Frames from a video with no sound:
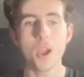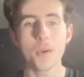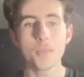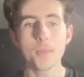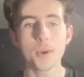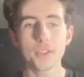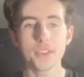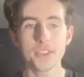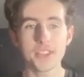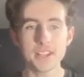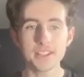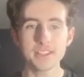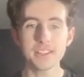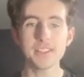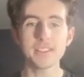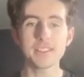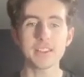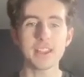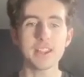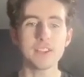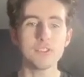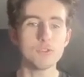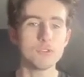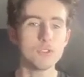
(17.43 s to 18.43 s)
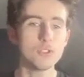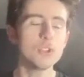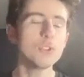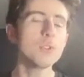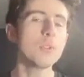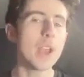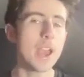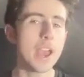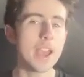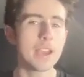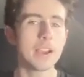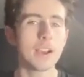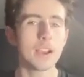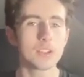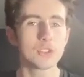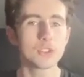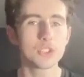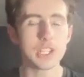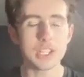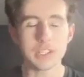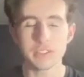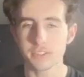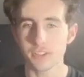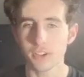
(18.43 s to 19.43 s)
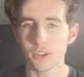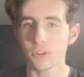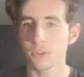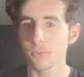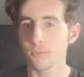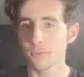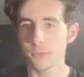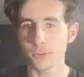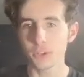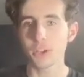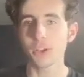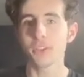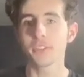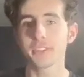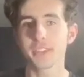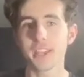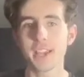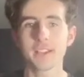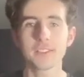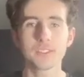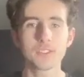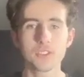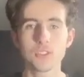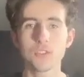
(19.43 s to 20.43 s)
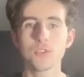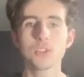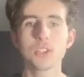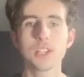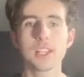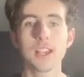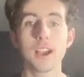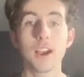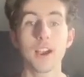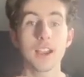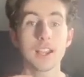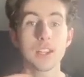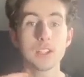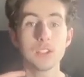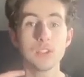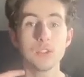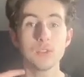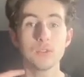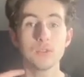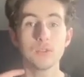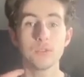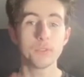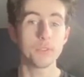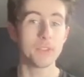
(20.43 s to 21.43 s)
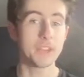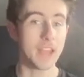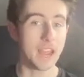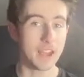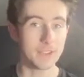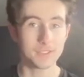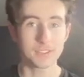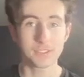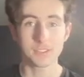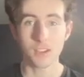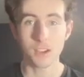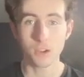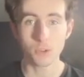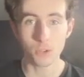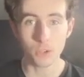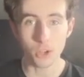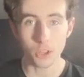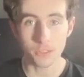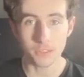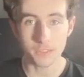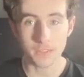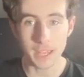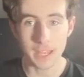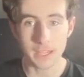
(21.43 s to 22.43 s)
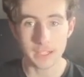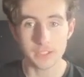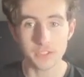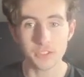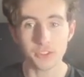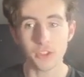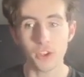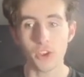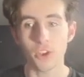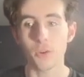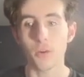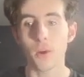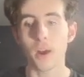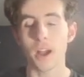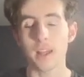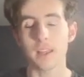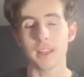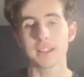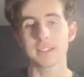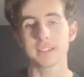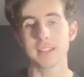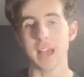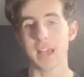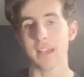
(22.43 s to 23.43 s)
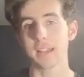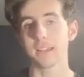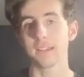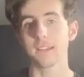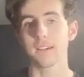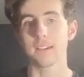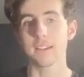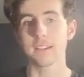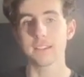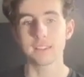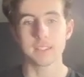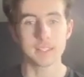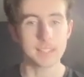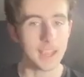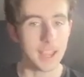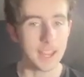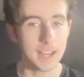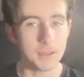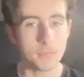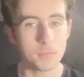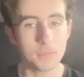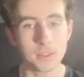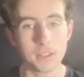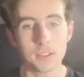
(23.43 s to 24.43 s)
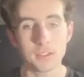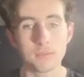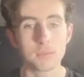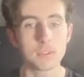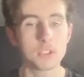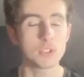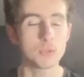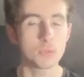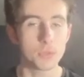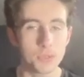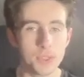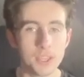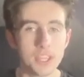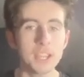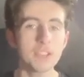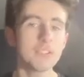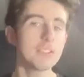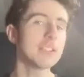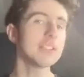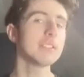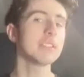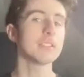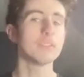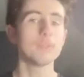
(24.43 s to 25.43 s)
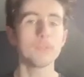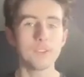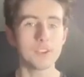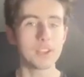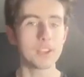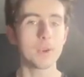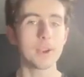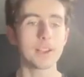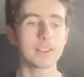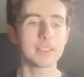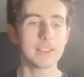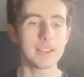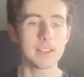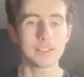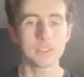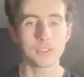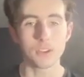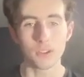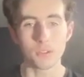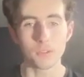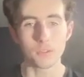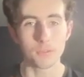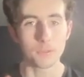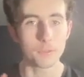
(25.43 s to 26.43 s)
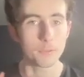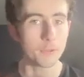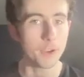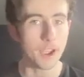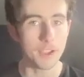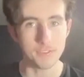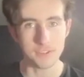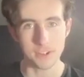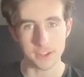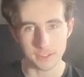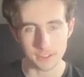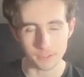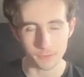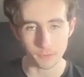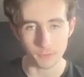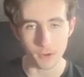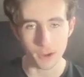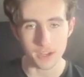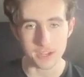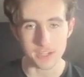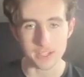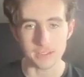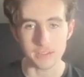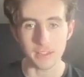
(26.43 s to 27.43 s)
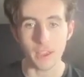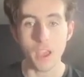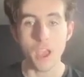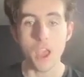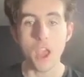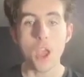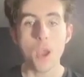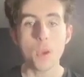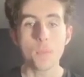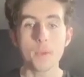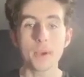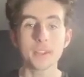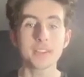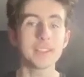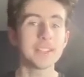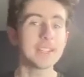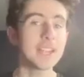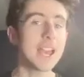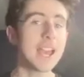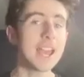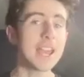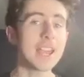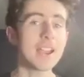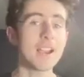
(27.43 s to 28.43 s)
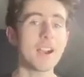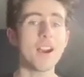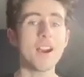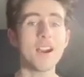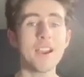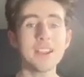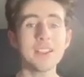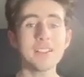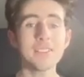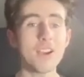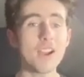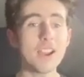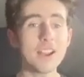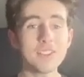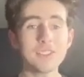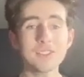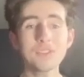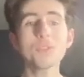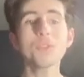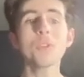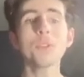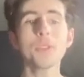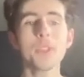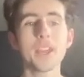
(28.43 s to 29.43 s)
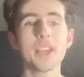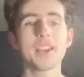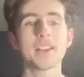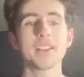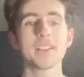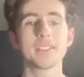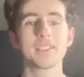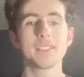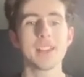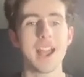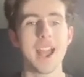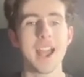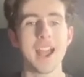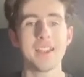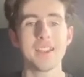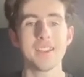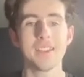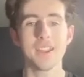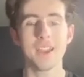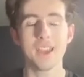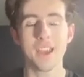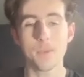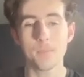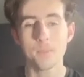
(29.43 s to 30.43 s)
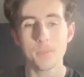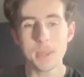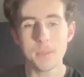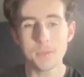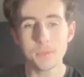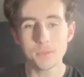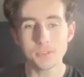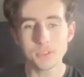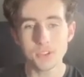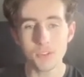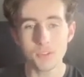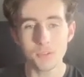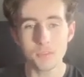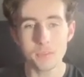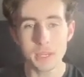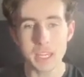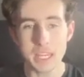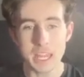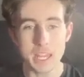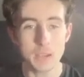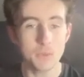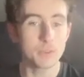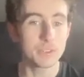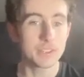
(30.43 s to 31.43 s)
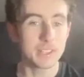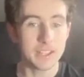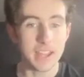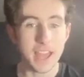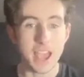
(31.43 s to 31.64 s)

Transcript: But this is a new ARG, so for context, usually I do FNAF style content, so I like to analyse the games and do theories and video essays on Five Nights at Freddy's. But today, I, I saw this, and people told me it was an